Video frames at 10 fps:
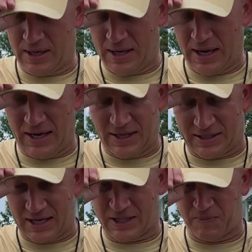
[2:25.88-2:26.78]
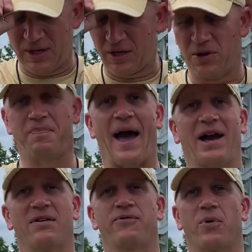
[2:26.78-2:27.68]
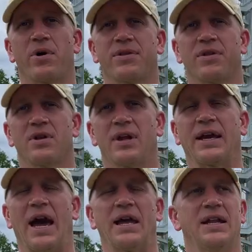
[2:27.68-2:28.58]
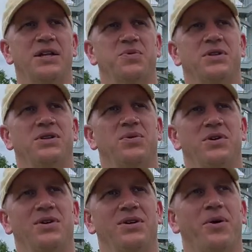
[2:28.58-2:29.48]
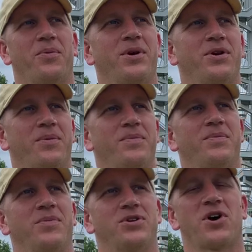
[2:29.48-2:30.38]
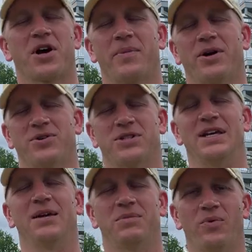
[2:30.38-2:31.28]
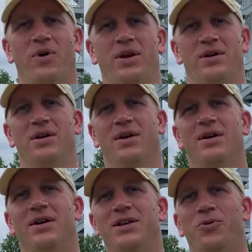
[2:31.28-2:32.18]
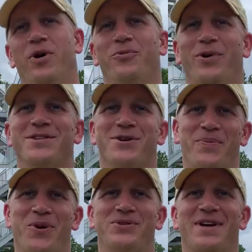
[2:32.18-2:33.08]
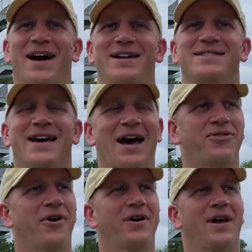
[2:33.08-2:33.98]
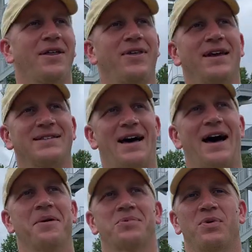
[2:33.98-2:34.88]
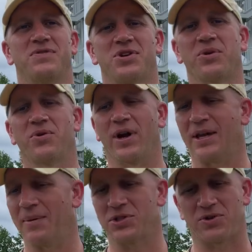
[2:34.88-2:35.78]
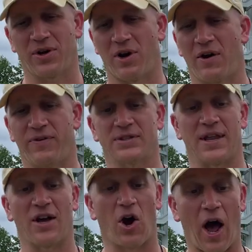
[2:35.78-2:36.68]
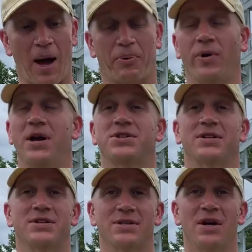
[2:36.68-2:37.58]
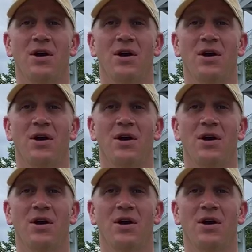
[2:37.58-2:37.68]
it's been a good back and forth. Like, and that's what you know, when you're talking about your team, you want wins on both sides. I think at times we've shown great chemistry on offense. I think our operation is